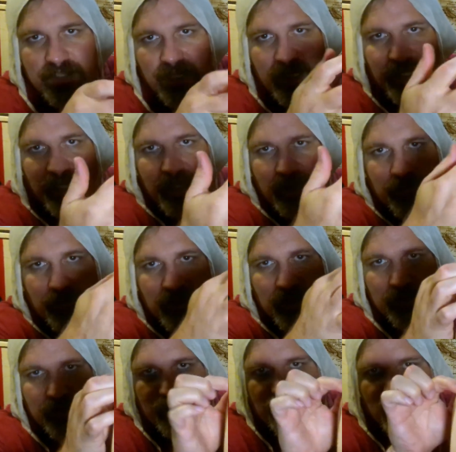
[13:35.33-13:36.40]
a bit
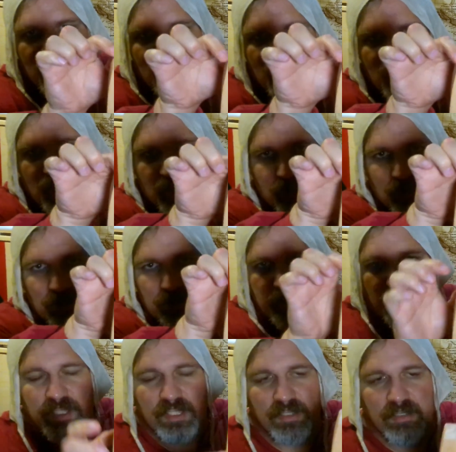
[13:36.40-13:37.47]
of a circle
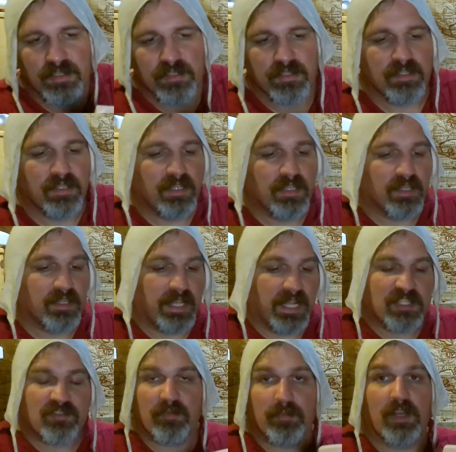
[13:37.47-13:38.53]
in here.
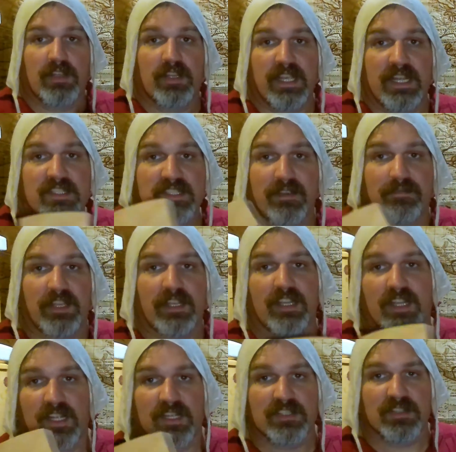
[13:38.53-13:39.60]
That's from all the hits I've
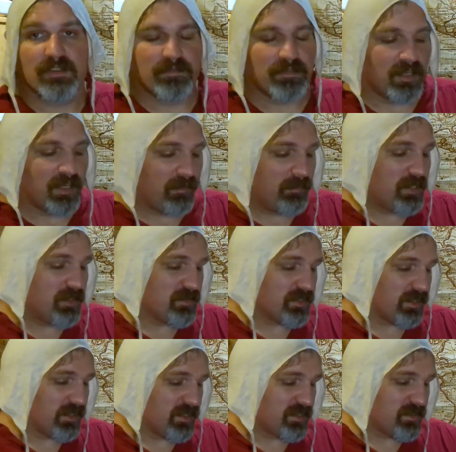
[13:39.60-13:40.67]
landed on so far. I've been
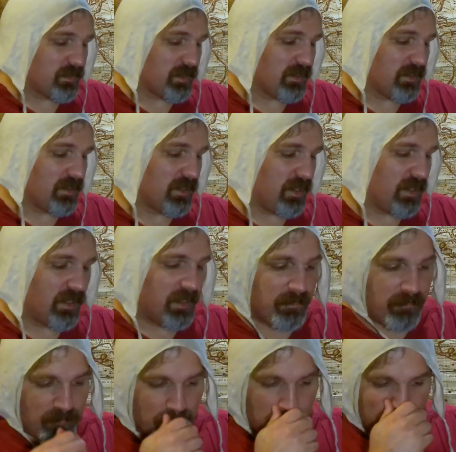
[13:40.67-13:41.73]
using this one
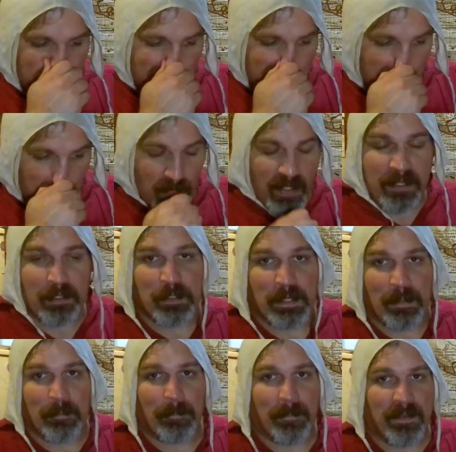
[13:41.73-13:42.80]
for a while
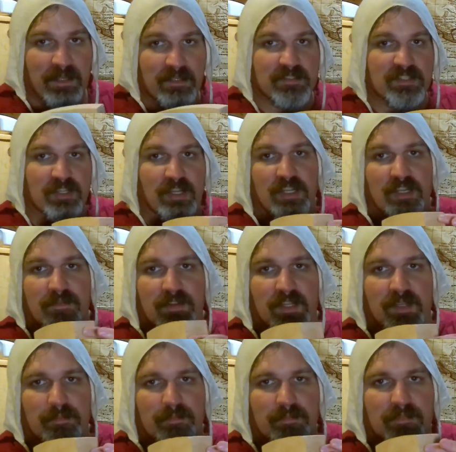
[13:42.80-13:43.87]
now and starting to
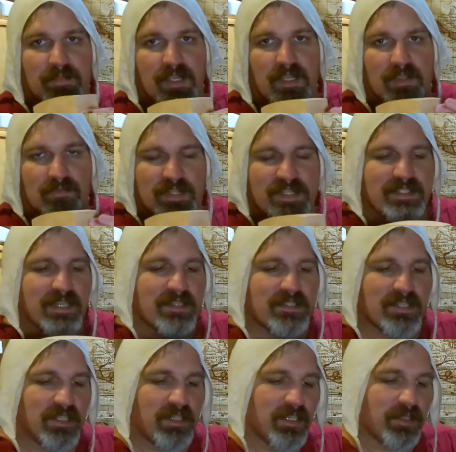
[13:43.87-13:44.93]
develop recess
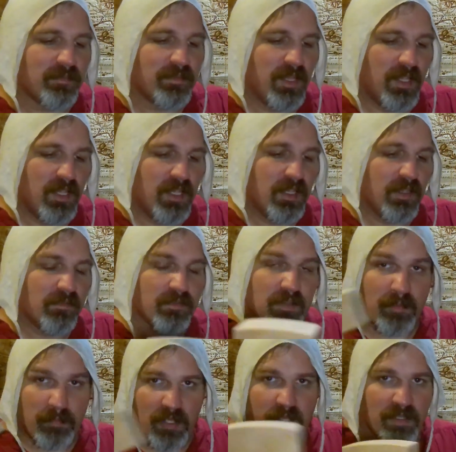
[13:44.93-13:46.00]
on there
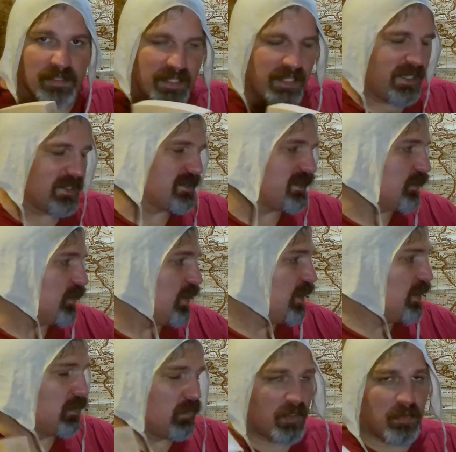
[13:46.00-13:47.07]
from all the hits. And
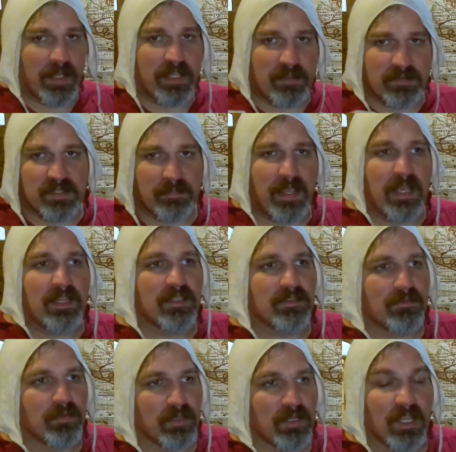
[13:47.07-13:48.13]
what do I use the mallet
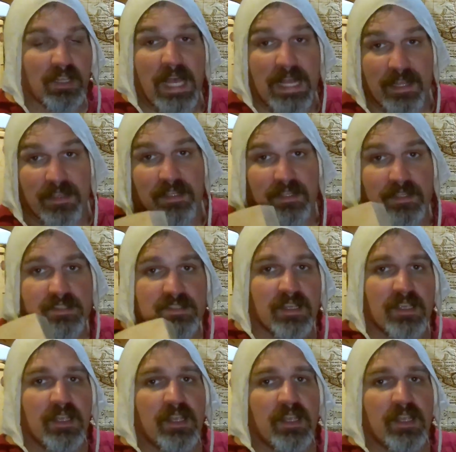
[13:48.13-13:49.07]
for? A lot of things.